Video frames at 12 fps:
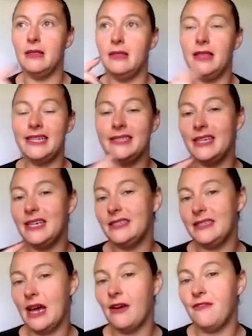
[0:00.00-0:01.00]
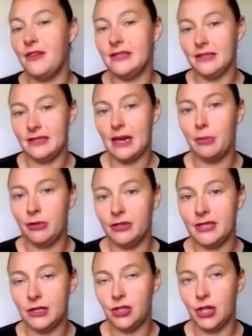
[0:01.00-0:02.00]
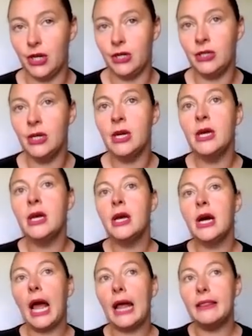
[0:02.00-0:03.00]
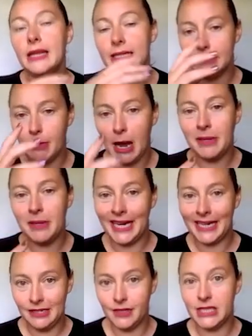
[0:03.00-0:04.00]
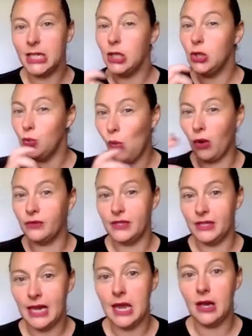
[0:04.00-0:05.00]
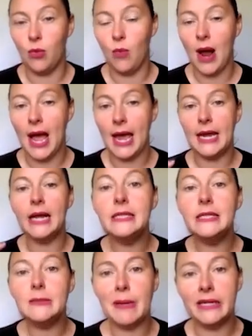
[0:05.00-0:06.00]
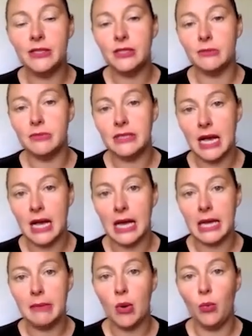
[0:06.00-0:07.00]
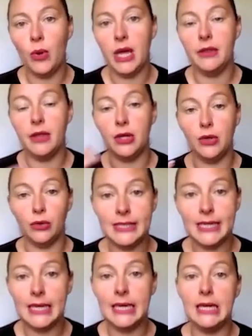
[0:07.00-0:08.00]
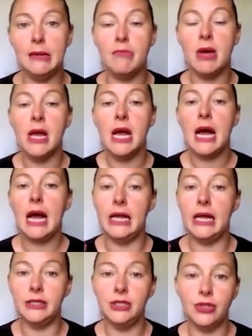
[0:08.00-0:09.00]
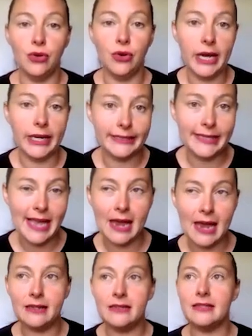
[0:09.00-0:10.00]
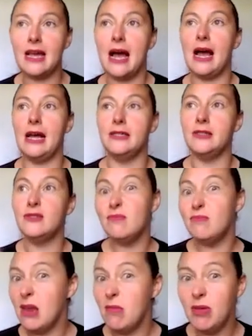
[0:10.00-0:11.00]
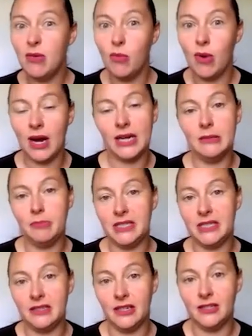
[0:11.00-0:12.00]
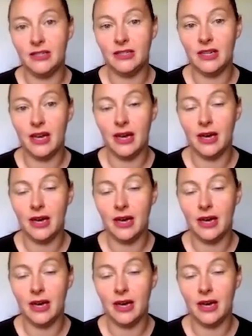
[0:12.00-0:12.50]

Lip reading: This in itself is a separate session, and this might be an activity you want to take away and spend some time with your team and your execs and maybe the wider business